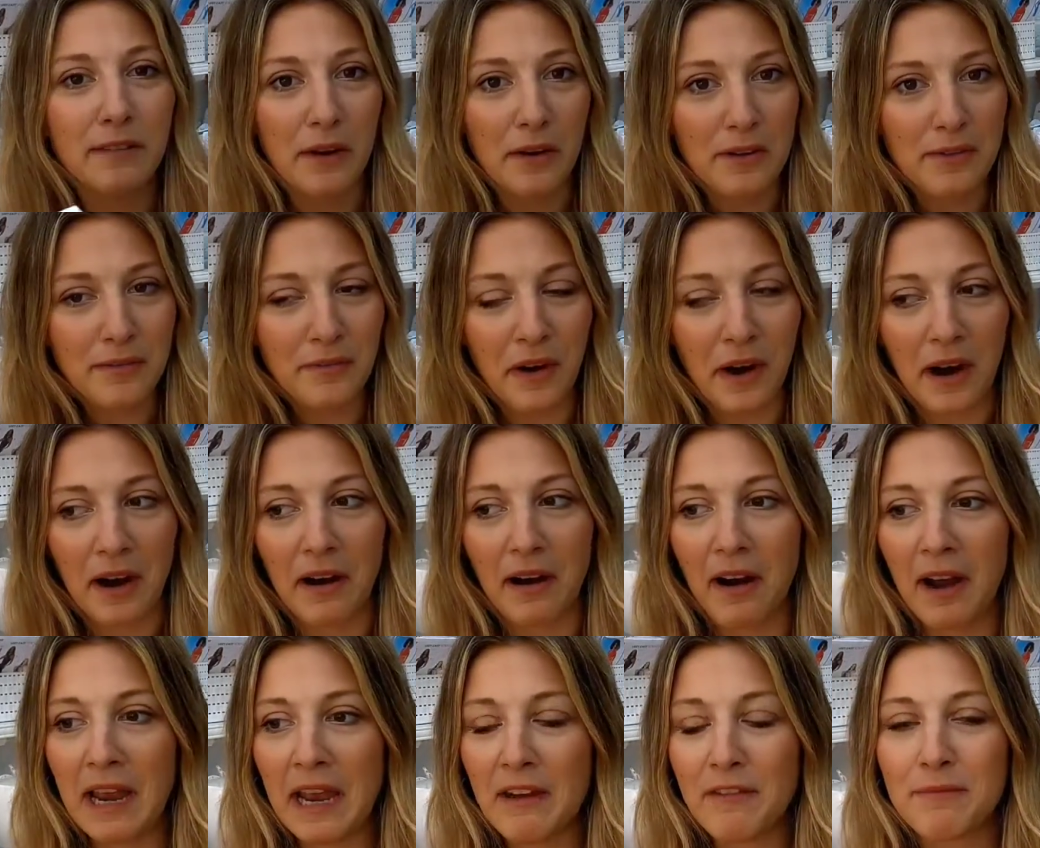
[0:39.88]
so far
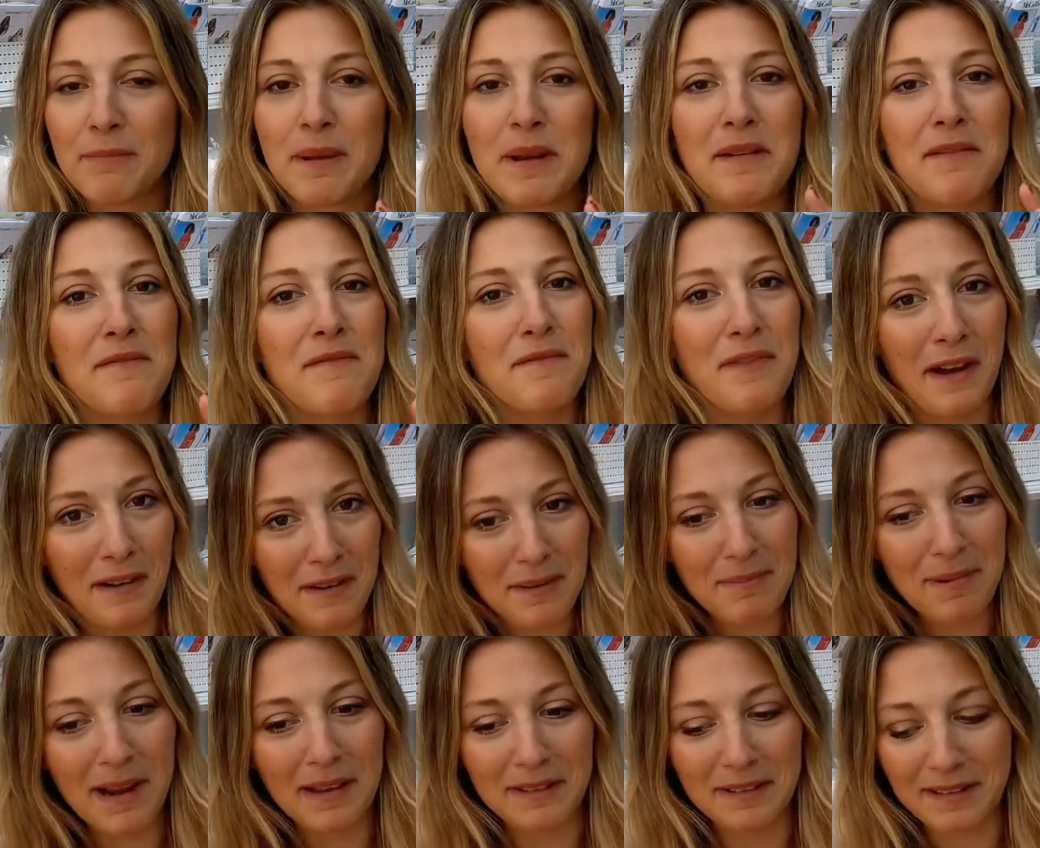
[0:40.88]
I have been very
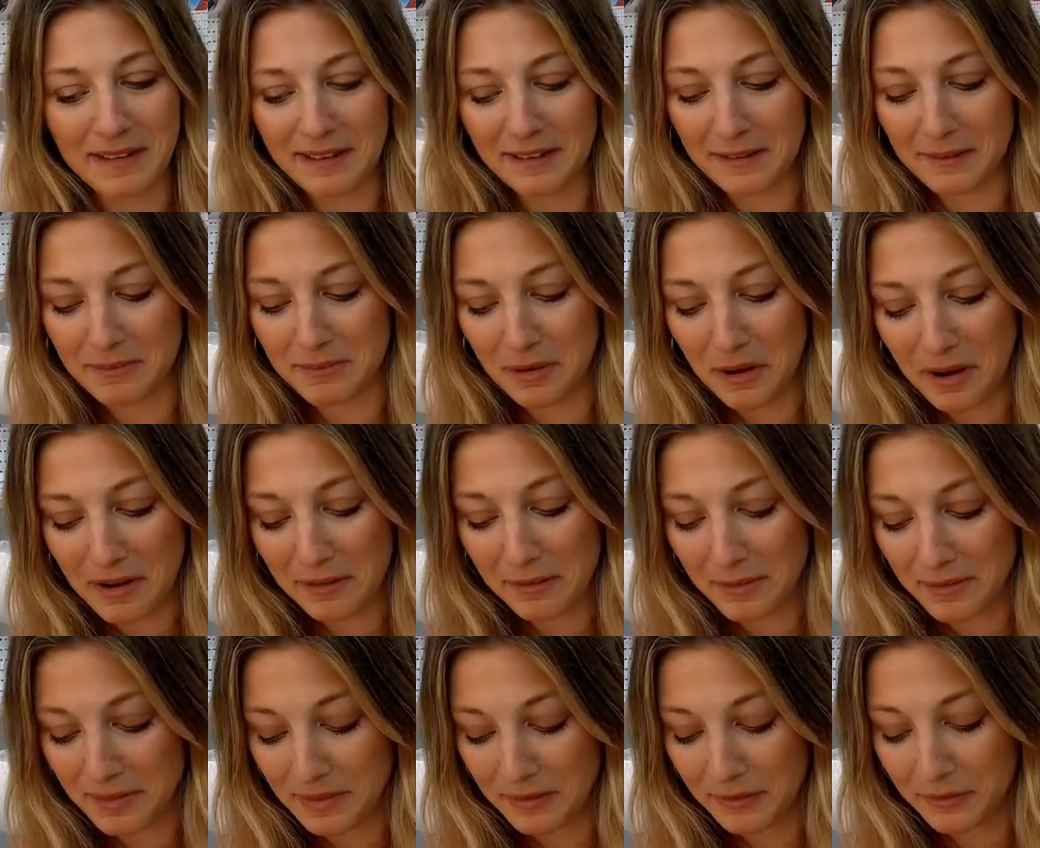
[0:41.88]
pleasantly surprised
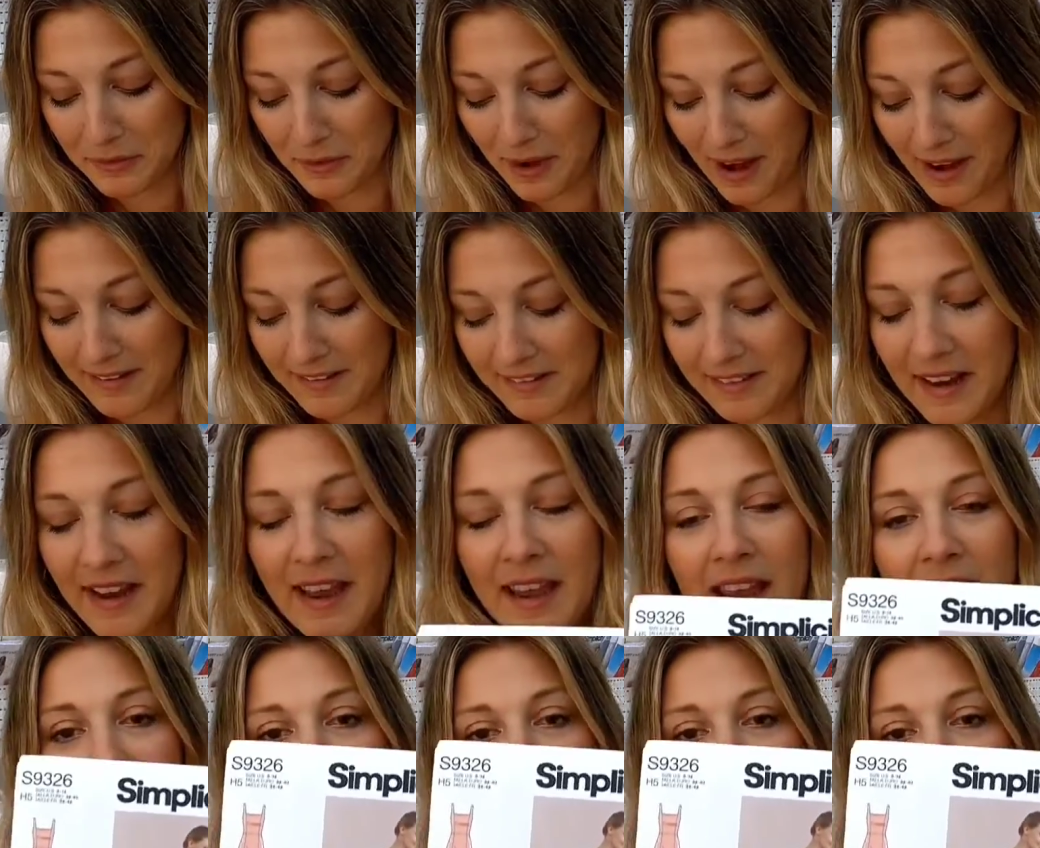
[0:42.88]
with this dress.